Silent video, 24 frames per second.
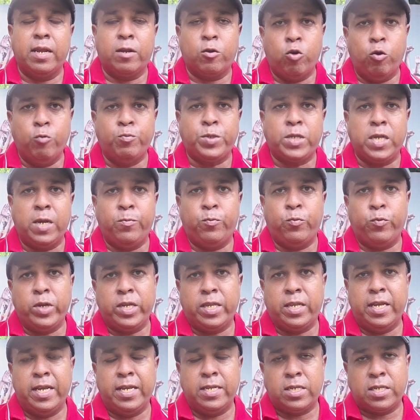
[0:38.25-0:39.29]
copes up
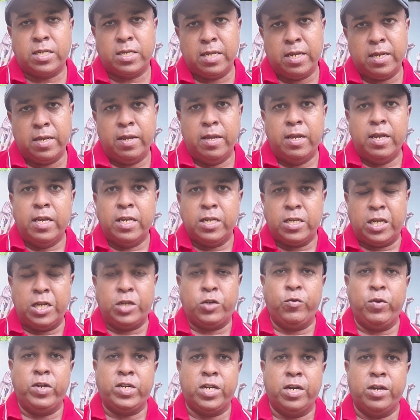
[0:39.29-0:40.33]
with this uh, situation
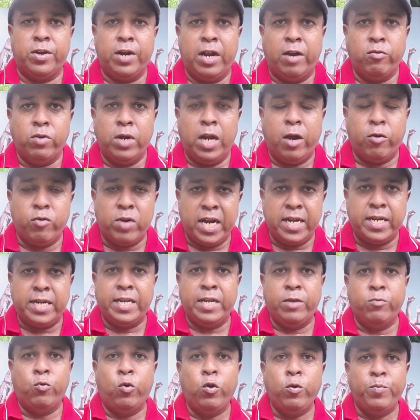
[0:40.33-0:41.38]
situation now that
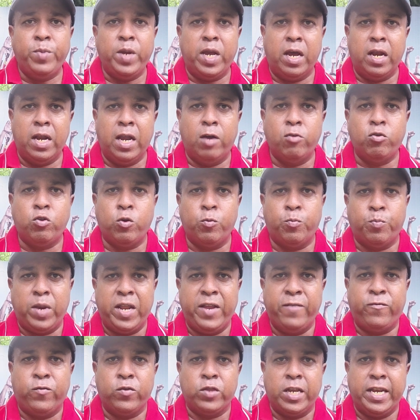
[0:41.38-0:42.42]
he won't be allowed to
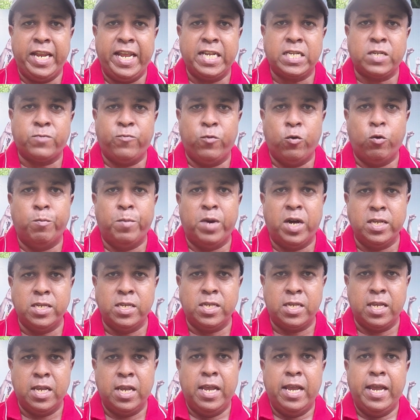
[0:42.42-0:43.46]
play for the next four
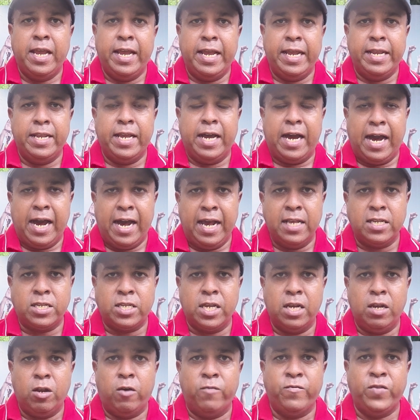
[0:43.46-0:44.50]
months in the
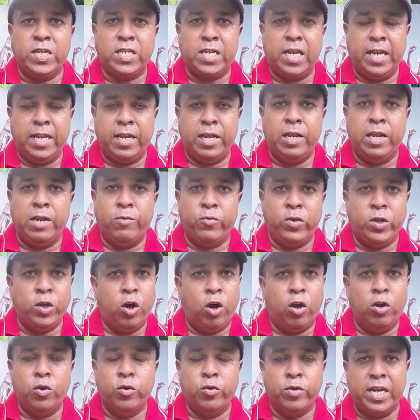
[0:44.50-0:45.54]
ISL. Obviously, we
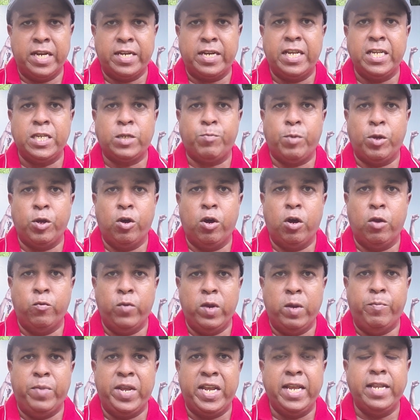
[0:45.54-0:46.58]
all know that East Bengal
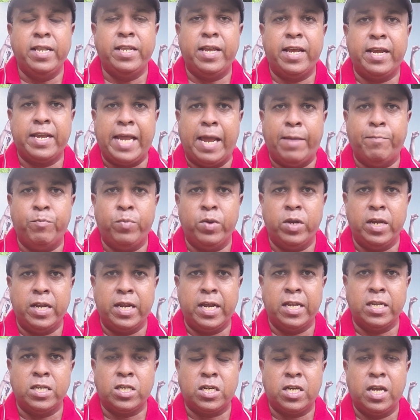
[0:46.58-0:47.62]
will begin their campaign
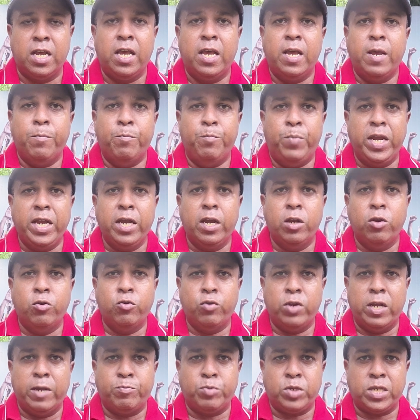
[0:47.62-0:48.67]
against
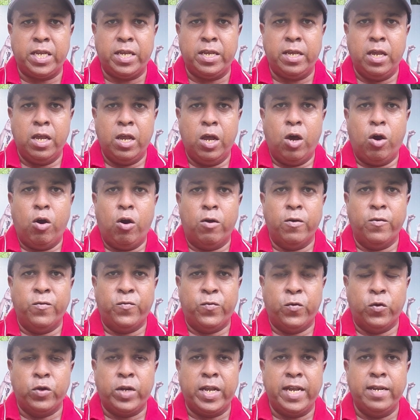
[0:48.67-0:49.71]
Bengaluru FC on
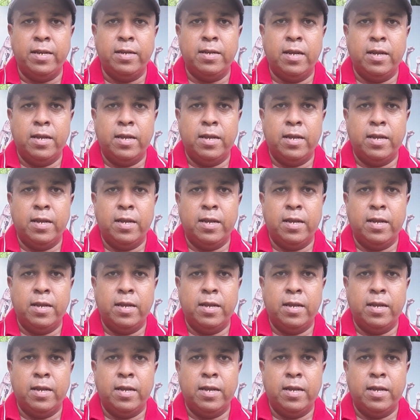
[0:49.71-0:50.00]
14th.